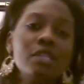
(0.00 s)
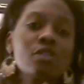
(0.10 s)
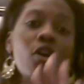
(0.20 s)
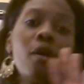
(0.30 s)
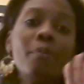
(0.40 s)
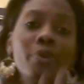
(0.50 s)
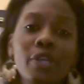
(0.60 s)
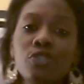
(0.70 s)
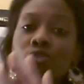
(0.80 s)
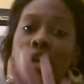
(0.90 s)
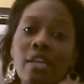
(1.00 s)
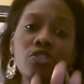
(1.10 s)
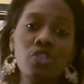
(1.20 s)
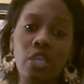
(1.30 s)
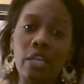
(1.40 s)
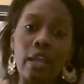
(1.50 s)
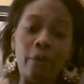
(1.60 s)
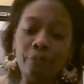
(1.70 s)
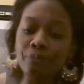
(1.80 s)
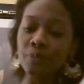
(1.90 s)
It's called Bricks. You guys check it
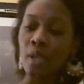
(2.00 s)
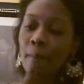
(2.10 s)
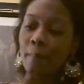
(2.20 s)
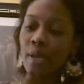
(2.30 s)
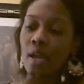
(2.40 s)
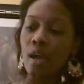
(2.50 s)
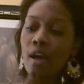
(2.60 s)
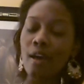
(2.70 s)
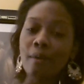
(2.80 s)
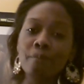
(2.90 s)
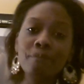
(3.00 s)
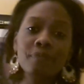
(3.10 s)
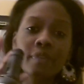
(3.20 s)
out. But